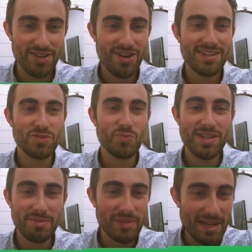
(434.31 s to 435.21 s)
Not just
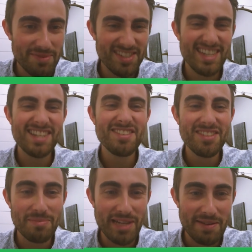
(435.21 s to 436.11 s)
win some games, steal
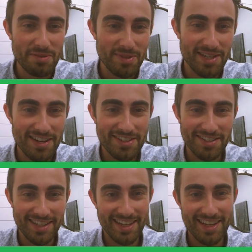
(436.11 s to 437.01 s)
some games
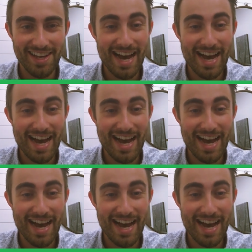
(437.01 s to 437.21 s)
potentially.